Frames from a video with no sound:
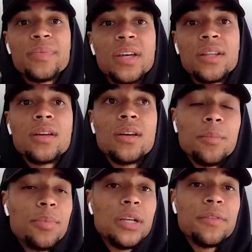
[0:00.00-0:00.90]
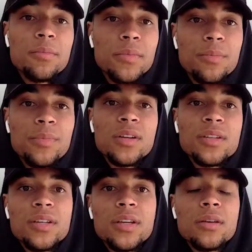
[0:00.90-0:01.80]
that uh, believed in me
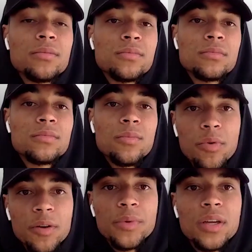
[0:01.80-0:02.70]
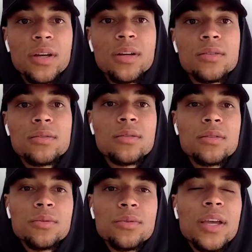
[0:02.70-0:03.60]
because they brought me here
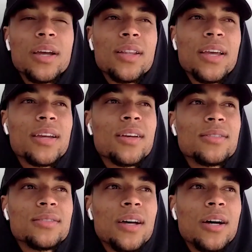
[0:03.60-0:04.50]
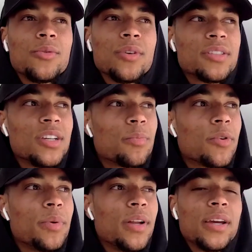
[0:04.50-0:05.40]
to yeah like how do I say it
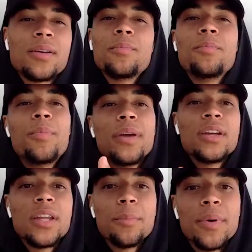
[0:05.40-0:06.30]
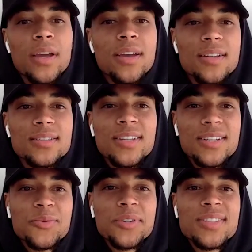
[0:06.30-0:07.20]
properly like paying them back
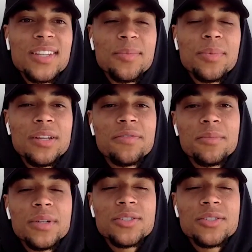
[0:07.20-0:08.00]
that trust and that belief in